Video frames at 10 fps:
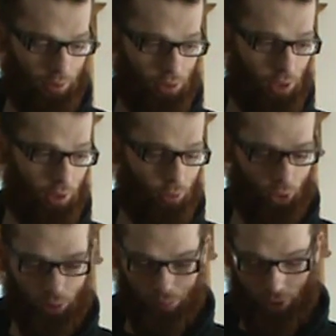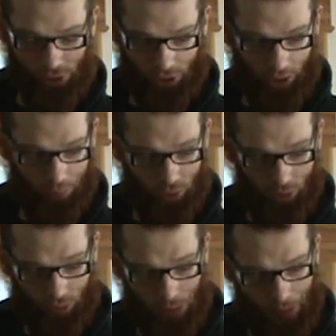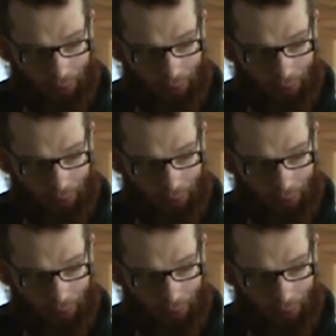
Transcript: Still have good compression on them all.